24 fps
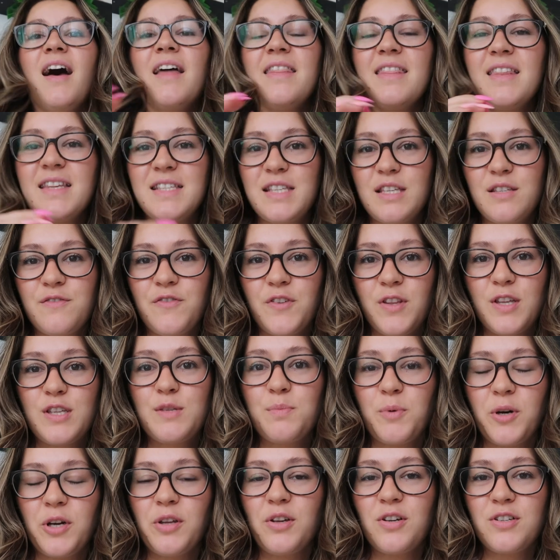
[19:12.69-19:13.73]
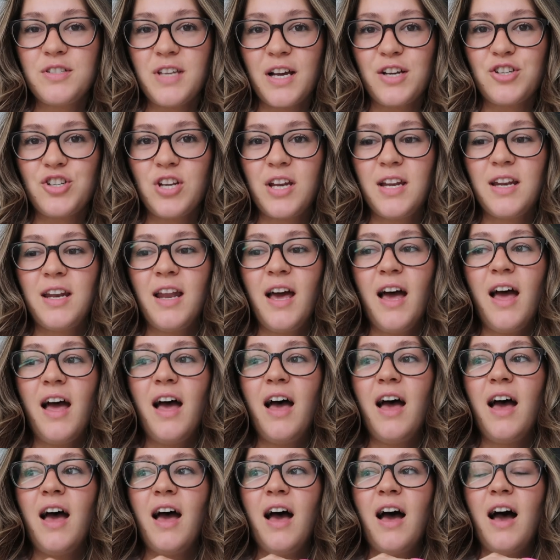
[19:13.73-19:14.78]
This is for the spoiler section.
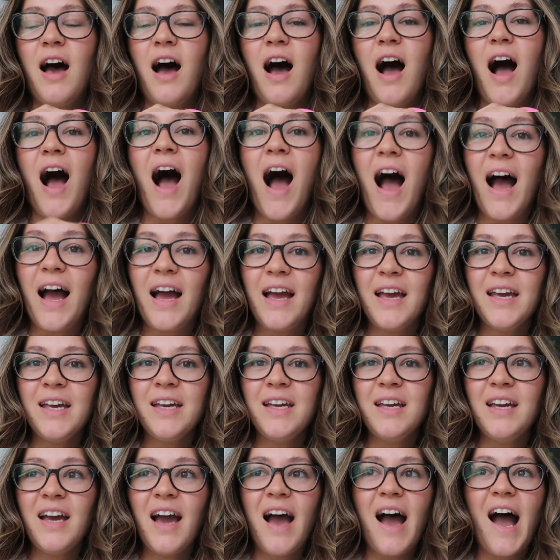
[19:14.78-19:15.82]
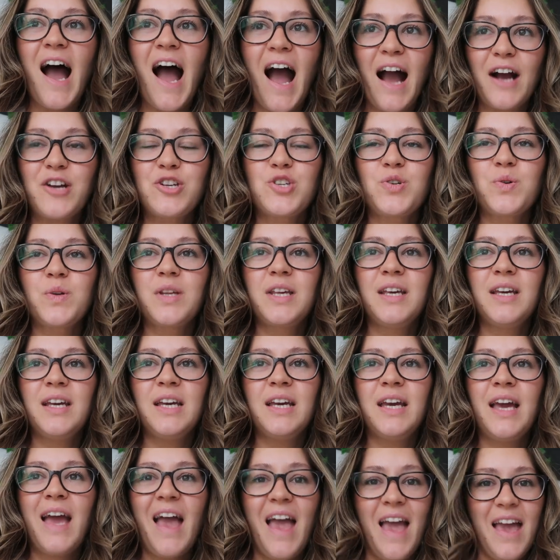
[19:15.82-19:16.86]
I
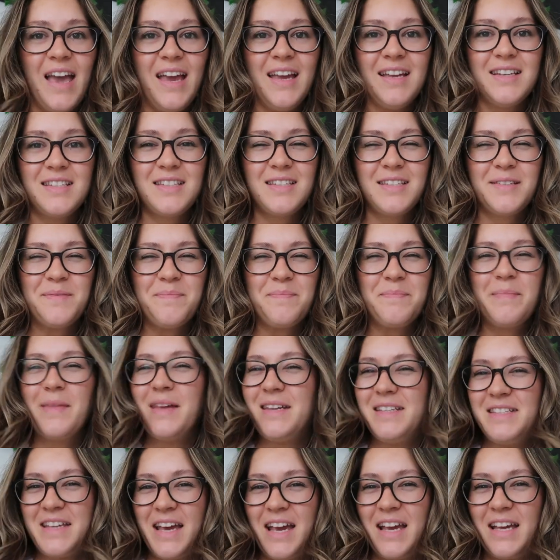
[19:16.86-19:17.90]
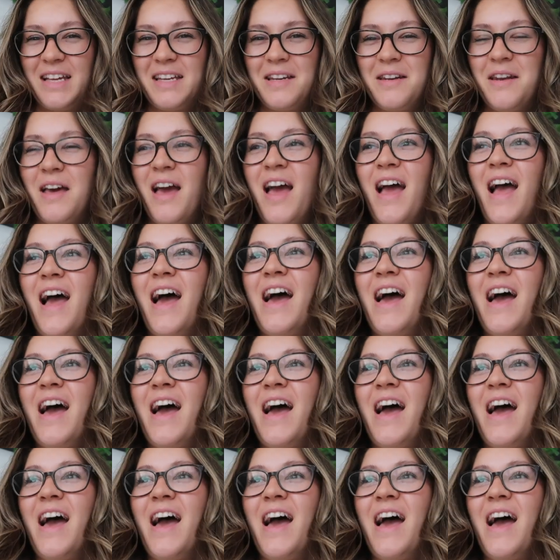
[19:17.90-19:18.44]
actually hate Dane.